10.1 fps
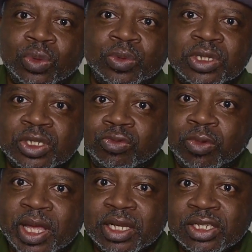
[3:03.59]
It would just
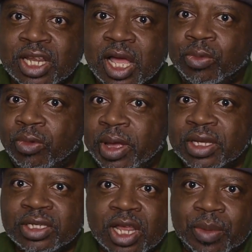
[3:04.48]
rain and stop, rain
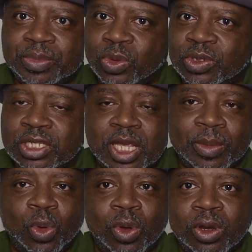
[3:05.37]
and stop. So it just
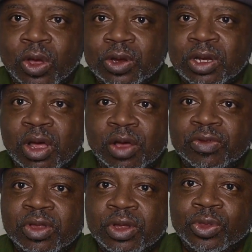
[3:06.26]
kept going on and
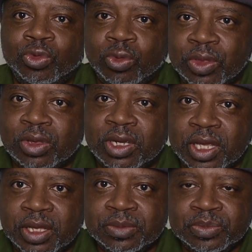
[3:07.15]
off throughout the
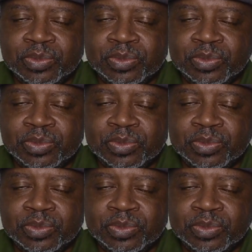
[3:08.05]
day.